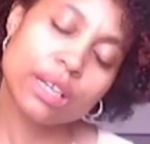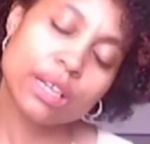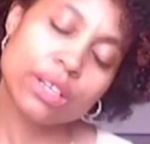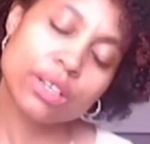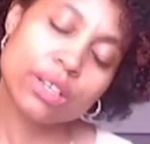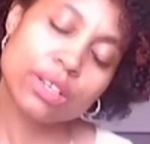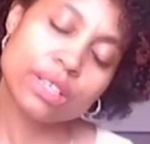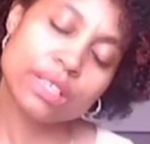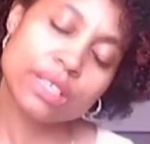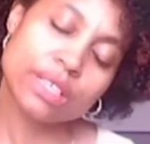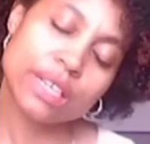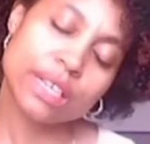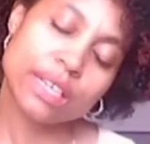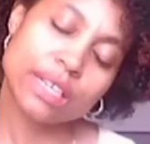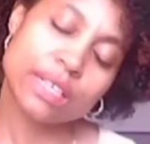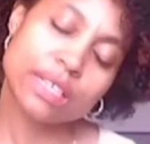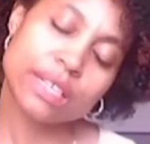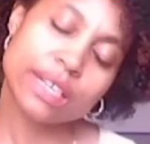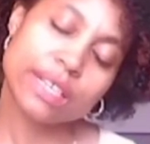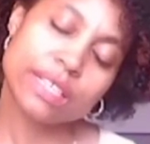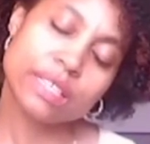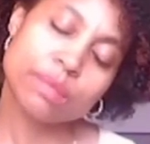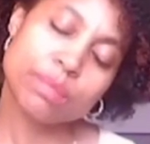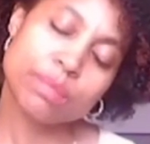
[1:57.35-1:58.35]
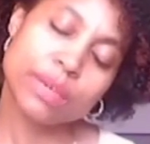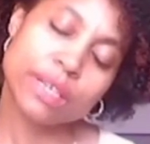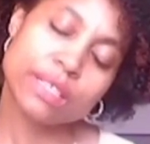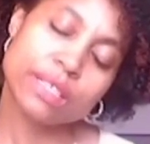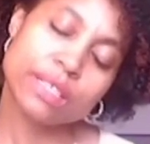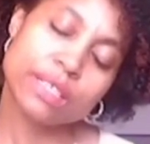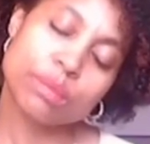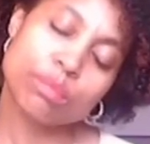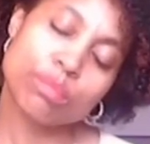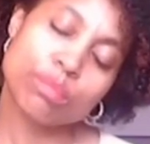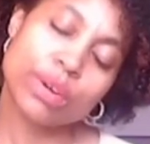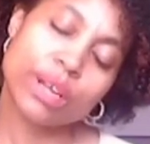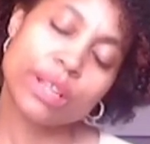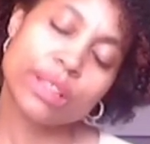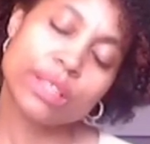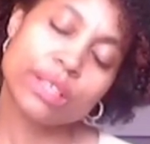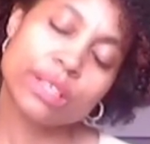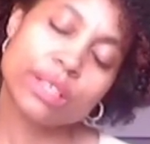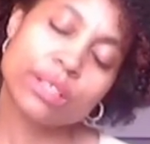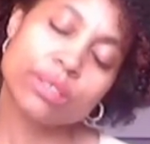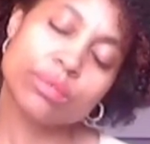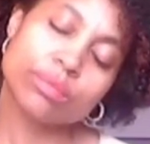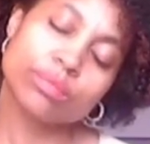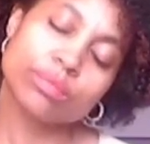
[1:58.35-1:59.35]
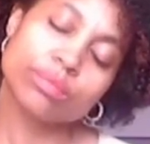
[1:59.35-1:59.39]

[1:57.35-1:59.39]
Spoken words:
you're going to take a nice big deep breath in.